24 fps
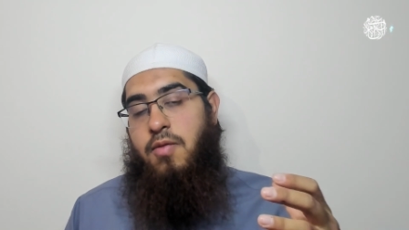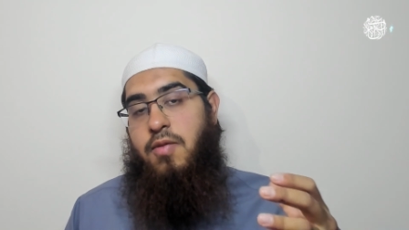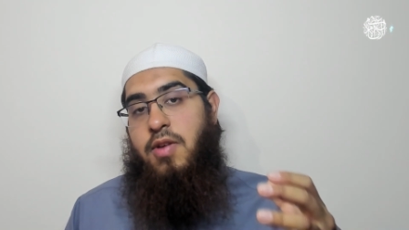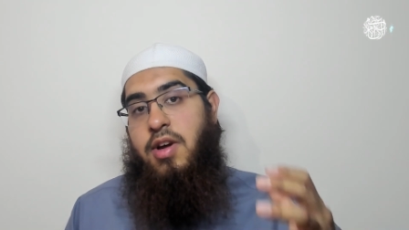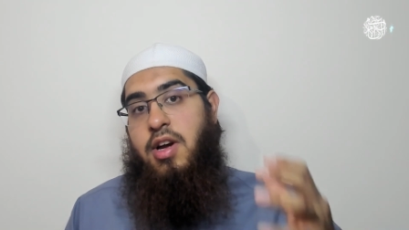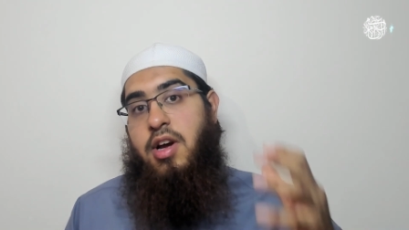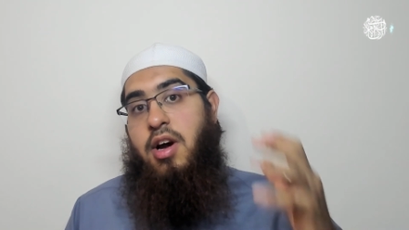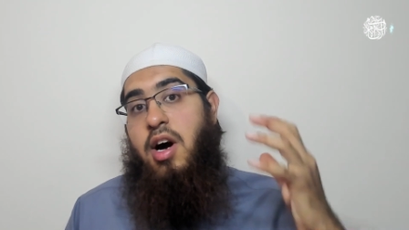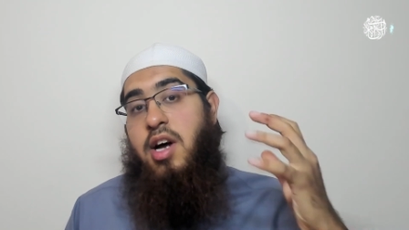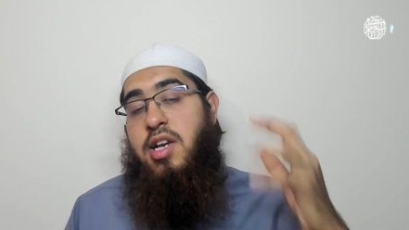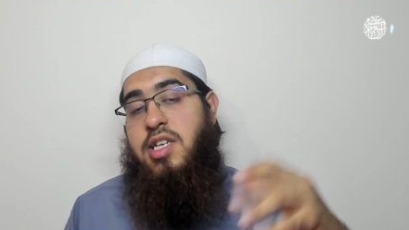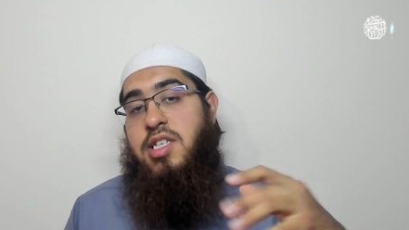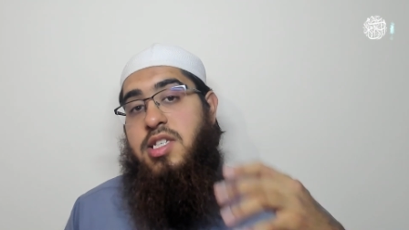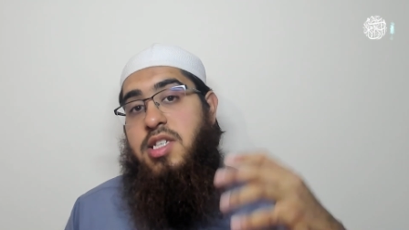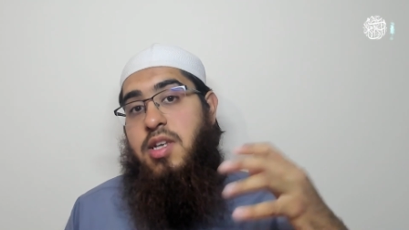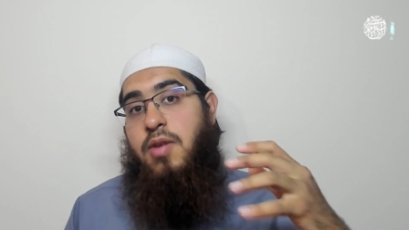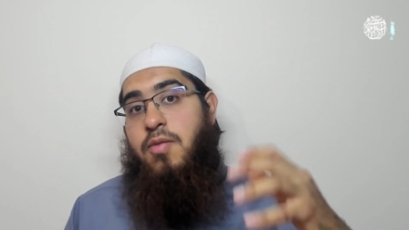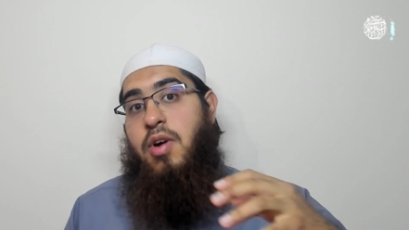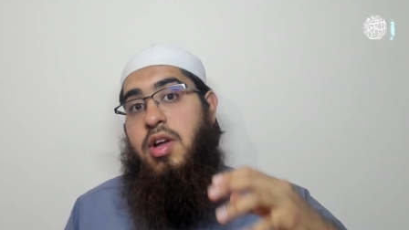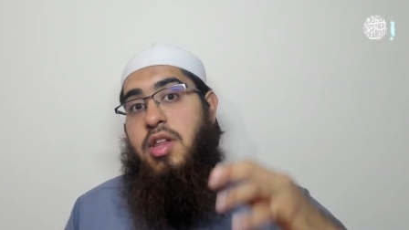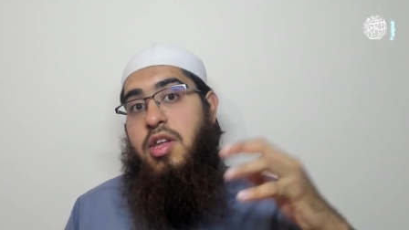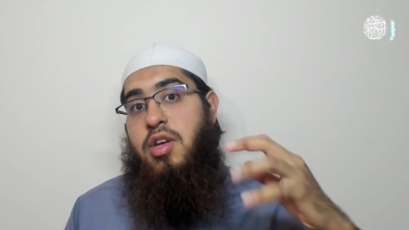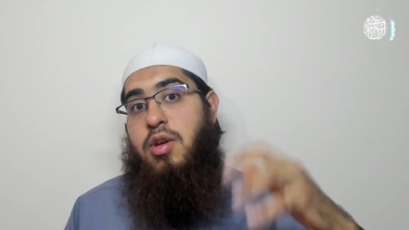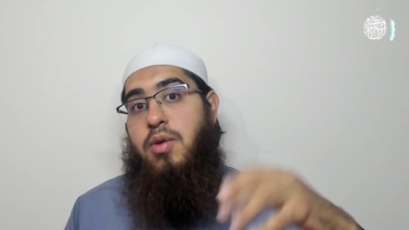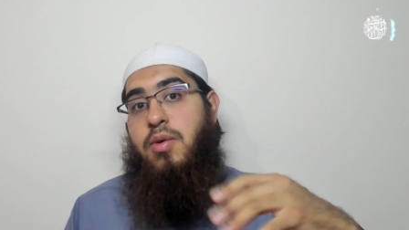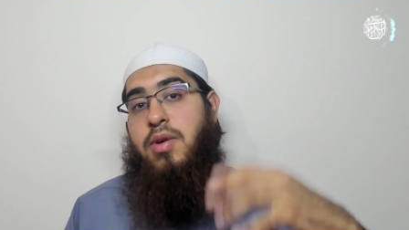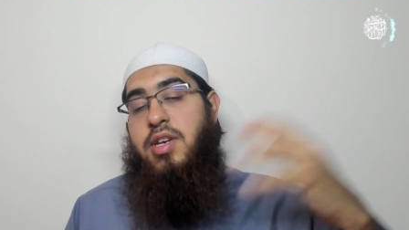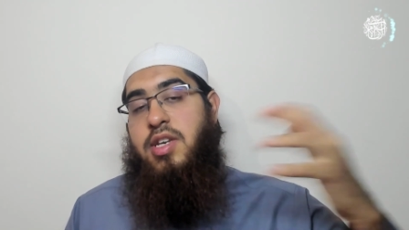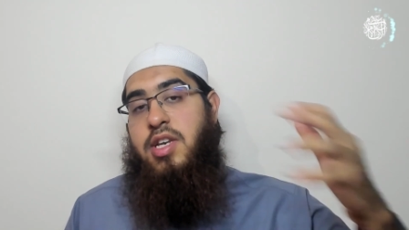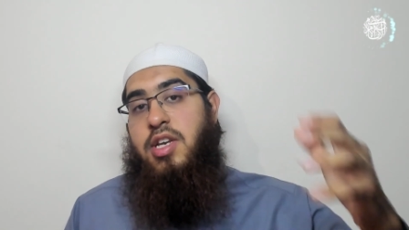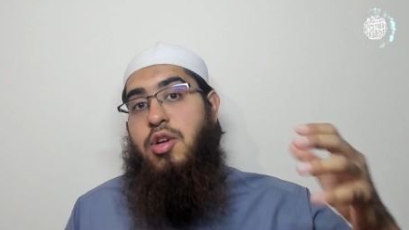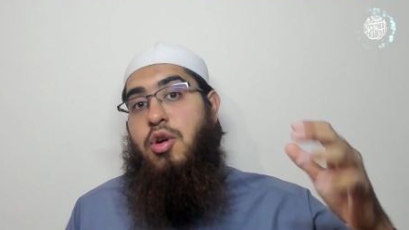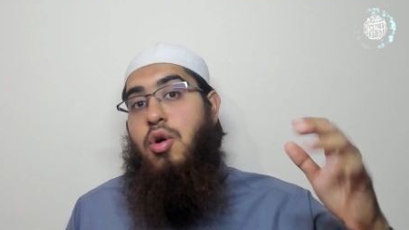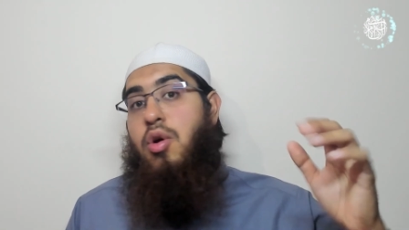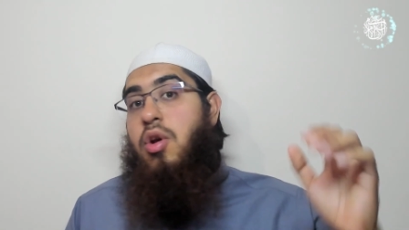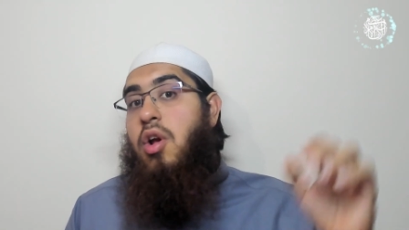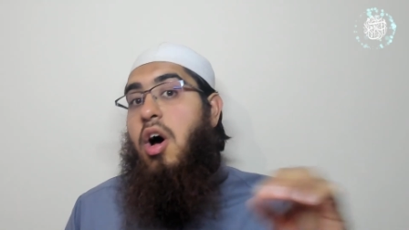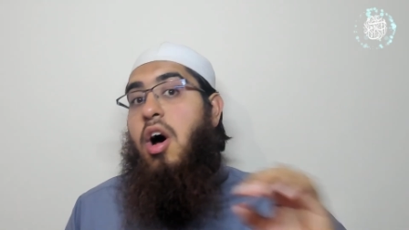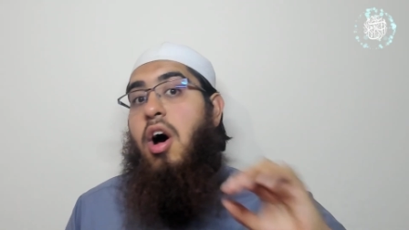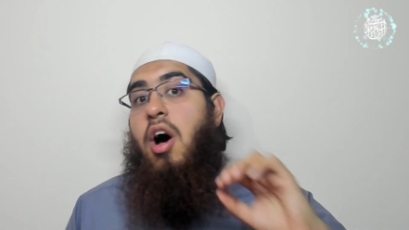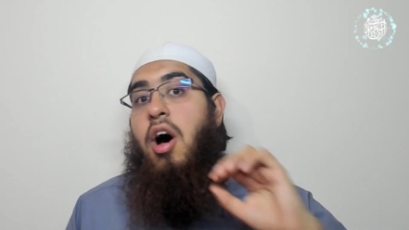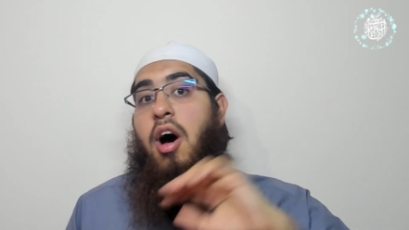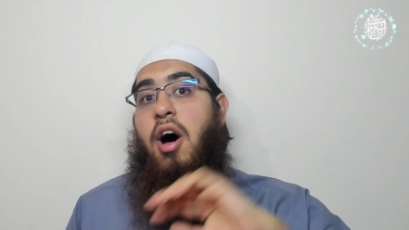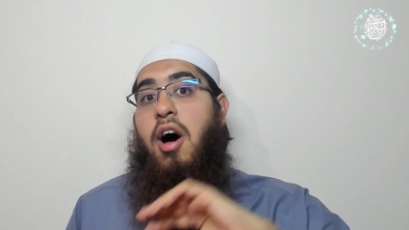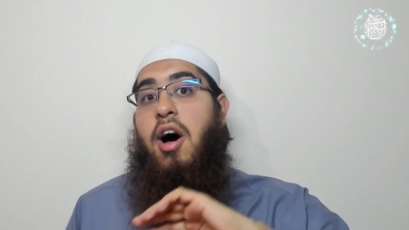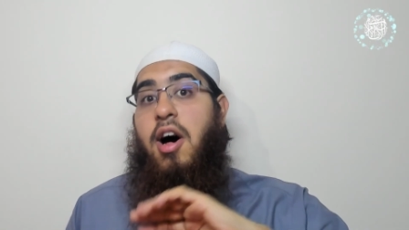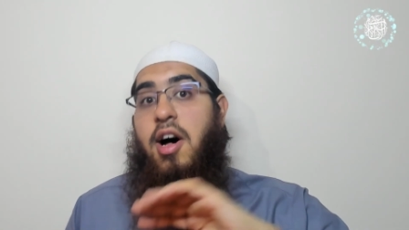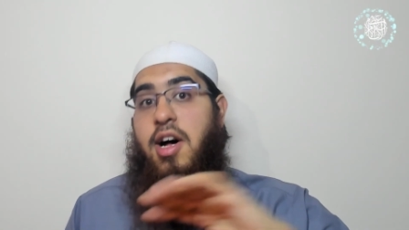regardless of whether you intend. You're not
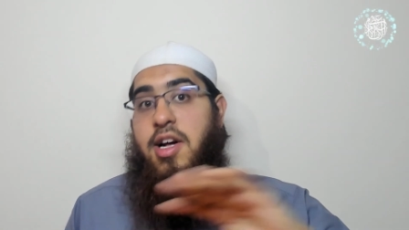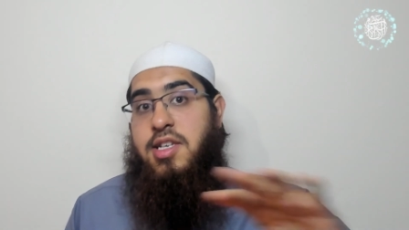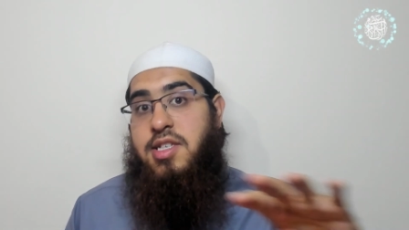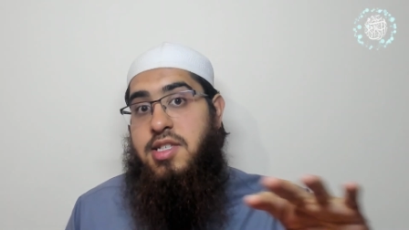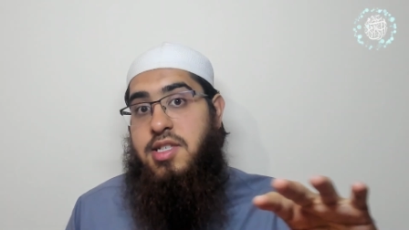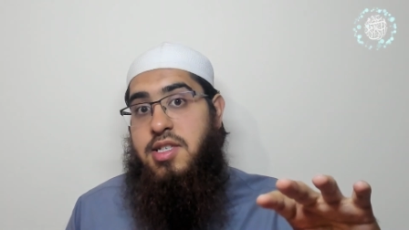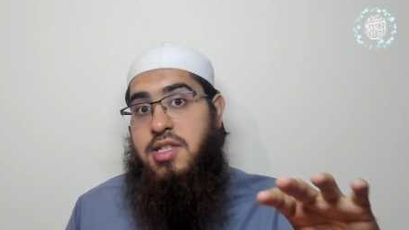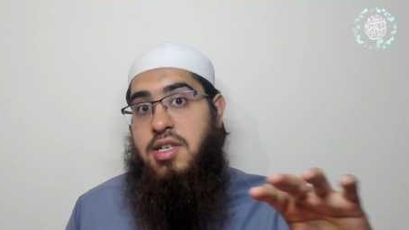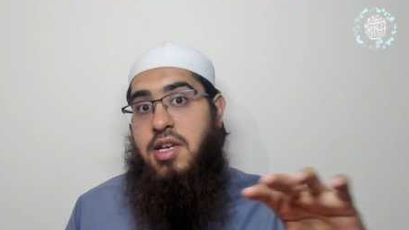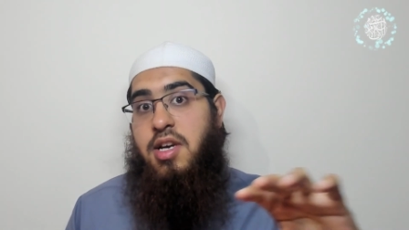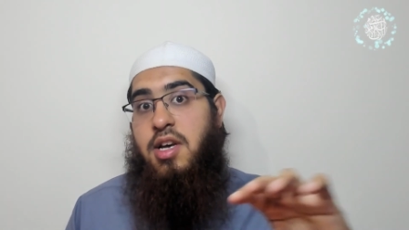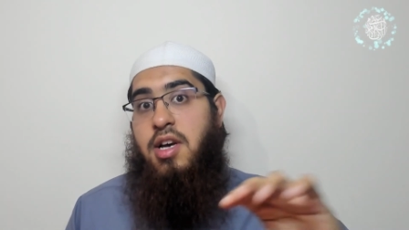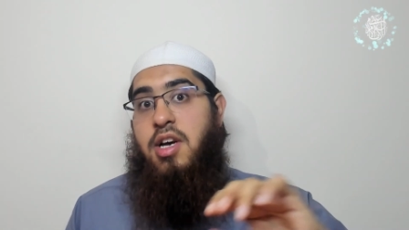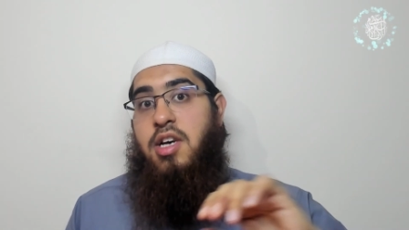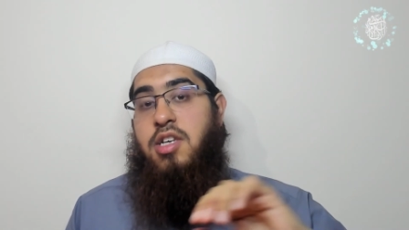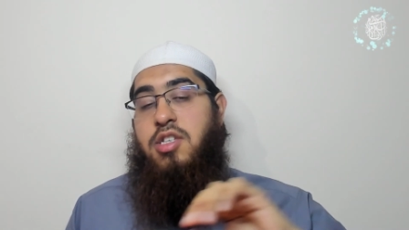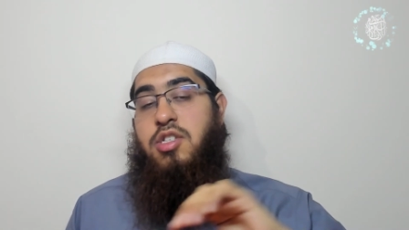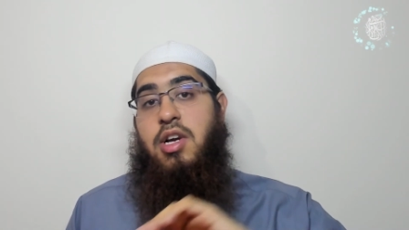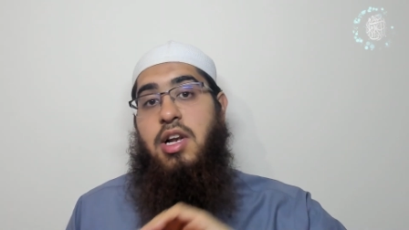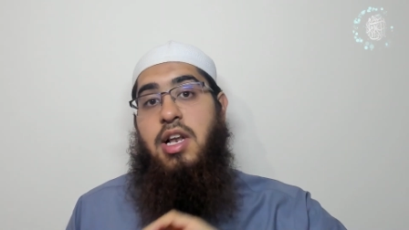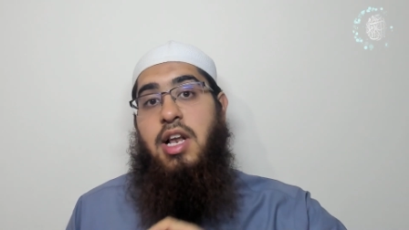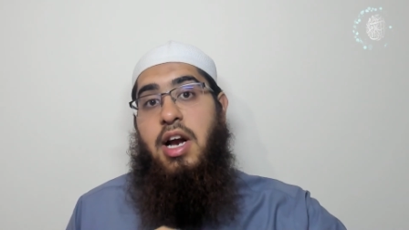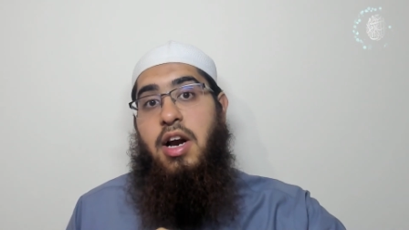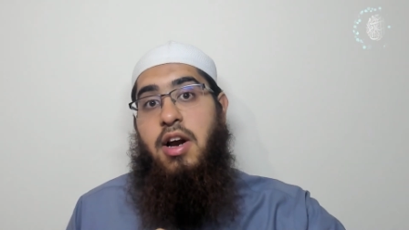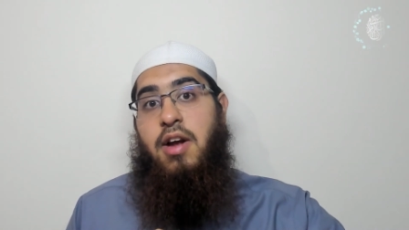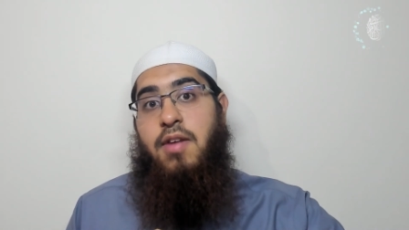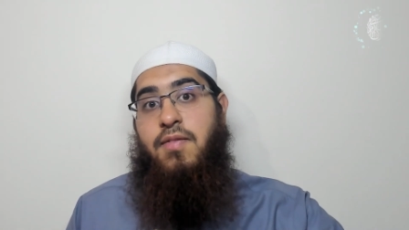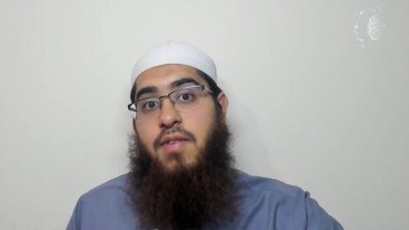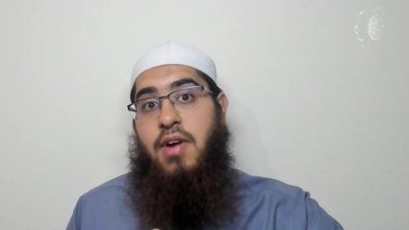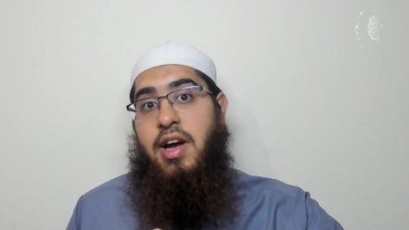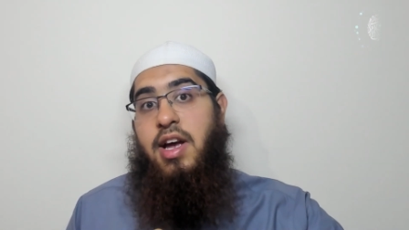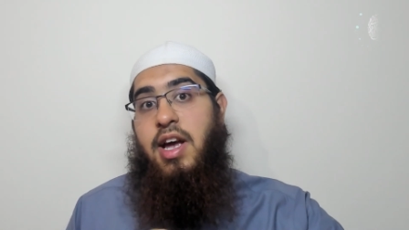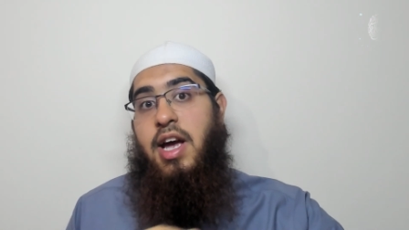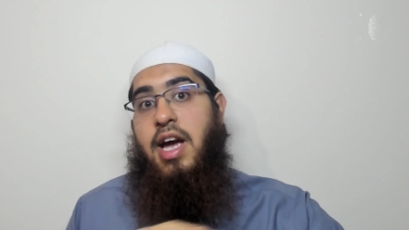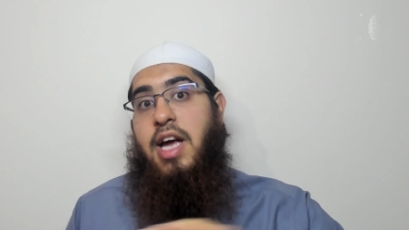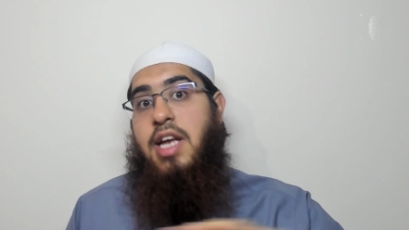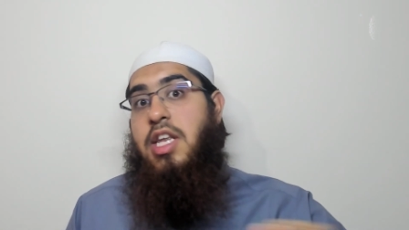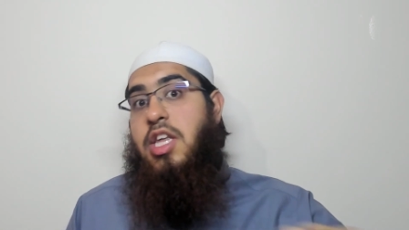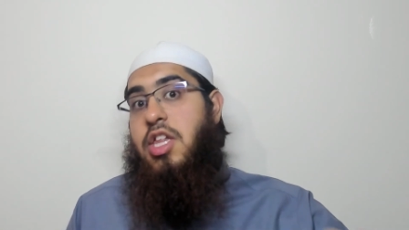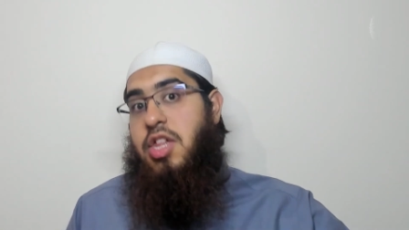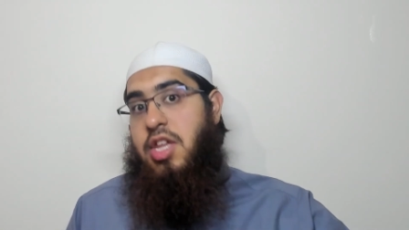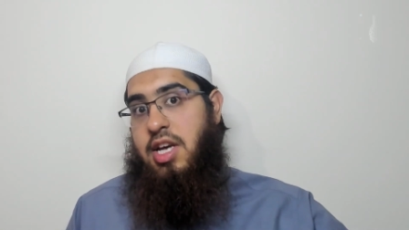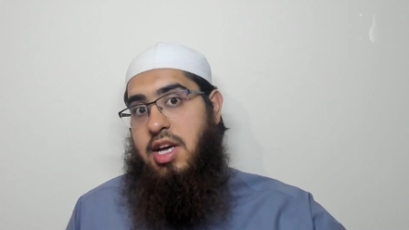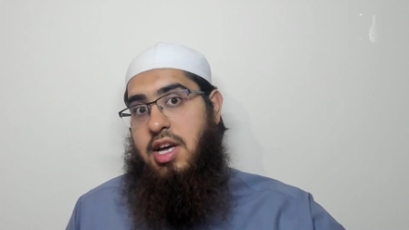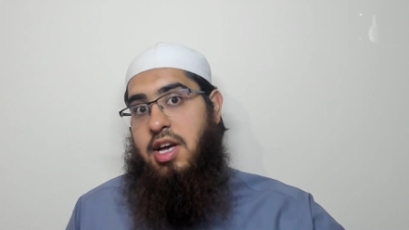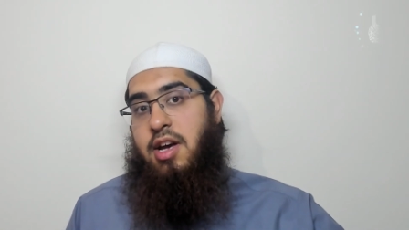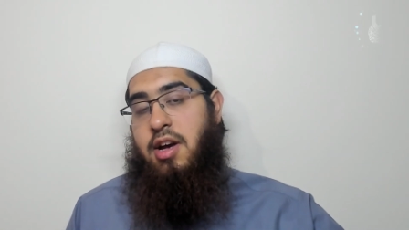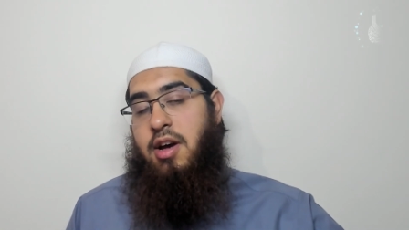asked to clarify
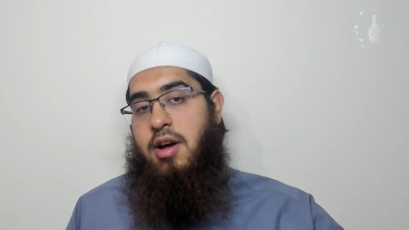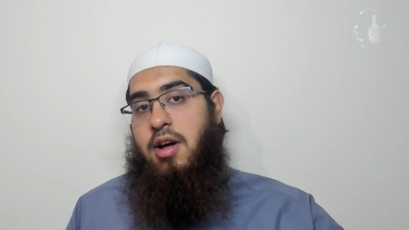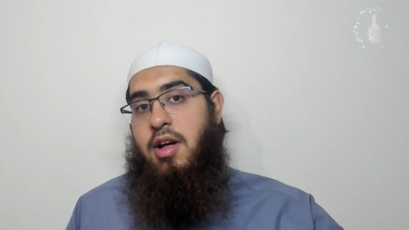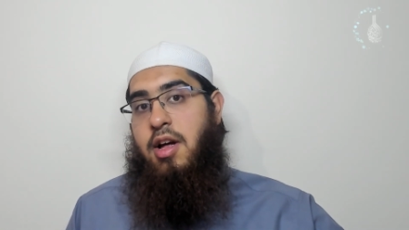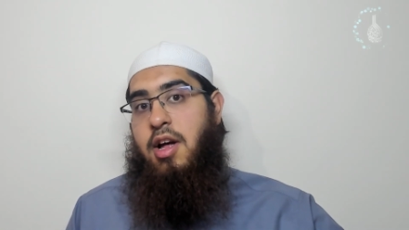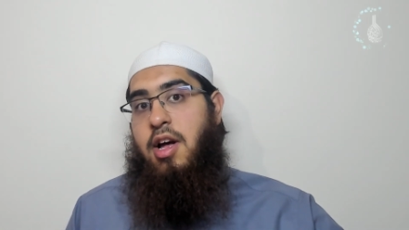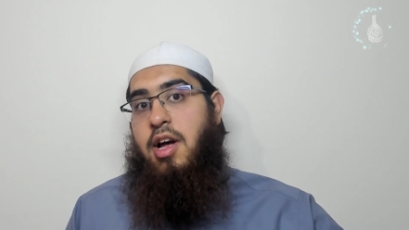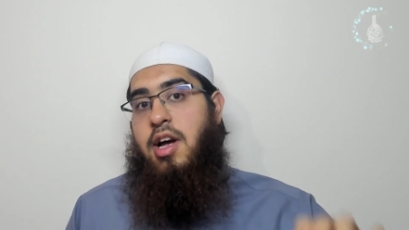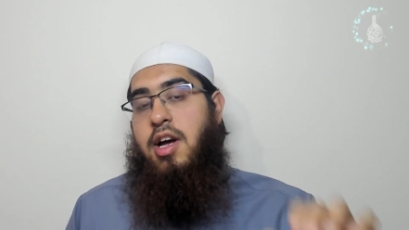anything here.